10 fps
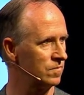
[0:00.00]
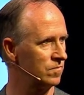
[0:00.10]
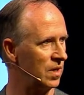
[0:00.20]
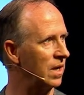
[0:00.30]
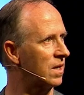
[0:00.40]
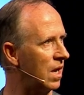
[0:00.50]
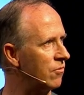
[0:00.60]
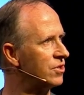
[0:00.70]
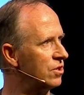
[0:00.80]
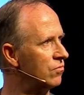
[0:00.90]
But I
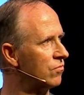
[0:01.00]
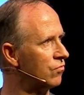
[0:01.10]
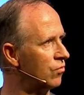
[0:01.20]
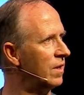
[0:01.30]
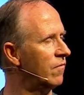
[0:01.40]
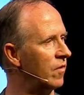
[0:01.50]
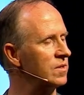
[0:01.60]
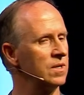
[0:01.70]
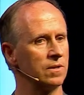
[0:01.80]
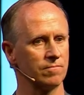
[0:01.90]
encourage you,
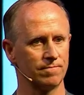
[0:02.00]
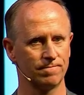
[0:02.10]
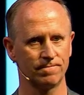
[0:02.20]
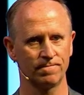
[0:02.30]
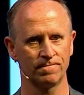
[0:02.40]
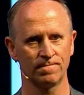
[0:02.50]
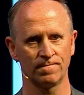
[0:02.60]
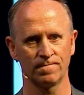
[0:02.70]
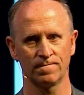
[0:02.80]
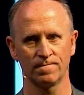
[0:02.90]
revisit
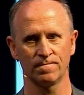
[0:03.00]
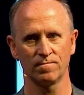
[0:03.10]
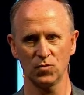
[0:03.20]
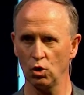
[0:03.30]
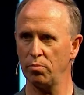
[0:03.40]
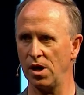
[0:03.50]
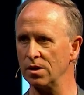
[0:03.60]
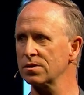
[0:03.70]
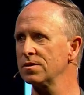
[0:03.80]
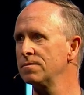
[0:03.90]
your
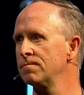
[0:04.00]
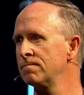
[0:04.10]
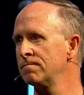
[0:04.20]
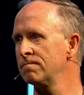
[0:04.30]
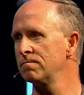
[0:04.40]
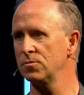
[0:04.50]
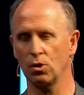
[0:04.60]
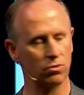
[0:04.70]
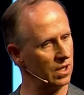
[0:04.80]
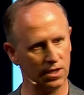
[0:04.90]
past.
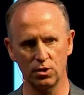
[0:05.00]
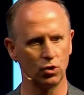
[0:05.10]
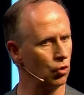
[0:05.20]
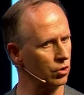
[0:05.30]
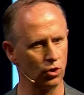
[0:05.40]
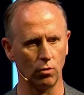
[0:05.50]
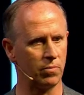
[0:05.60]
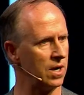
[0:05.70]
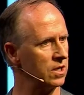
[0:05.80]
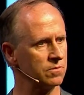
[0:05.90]
Don't ignore your
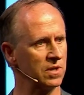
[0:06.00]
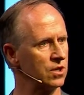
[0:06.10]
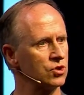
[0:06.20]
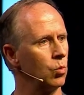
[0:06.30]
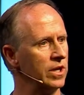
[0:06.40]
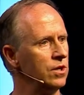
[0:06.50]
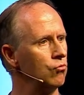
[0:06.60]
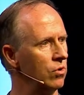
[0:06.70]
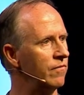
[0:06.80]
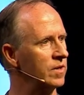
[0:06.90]
past, because when you
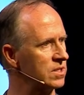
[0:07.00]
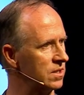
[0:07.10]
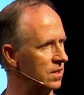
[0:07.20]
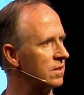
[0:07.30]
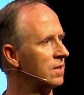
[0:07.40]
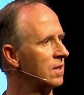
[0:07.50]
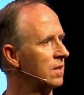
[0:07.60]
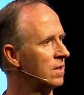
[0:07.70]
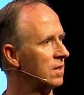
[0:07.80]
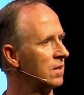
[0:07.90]
revisit it,
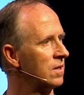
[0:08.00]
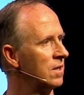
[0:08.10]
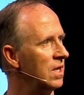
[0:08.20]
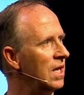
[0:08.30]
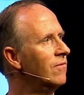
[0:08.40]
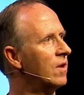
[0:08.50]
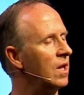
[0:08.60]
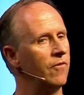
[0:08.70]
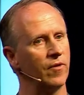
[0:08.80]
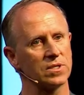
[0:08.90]
even
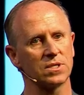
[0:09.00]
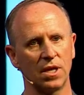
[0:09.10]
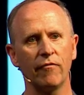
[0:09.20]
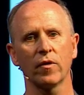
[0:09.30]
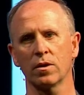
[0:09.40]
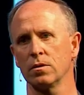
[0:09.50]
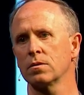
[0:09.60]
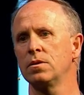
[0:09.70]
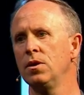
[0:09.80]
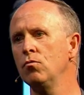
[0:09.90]
if it's
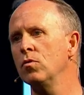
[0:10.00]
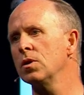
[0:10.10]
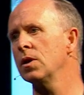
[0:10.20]
difficult, you will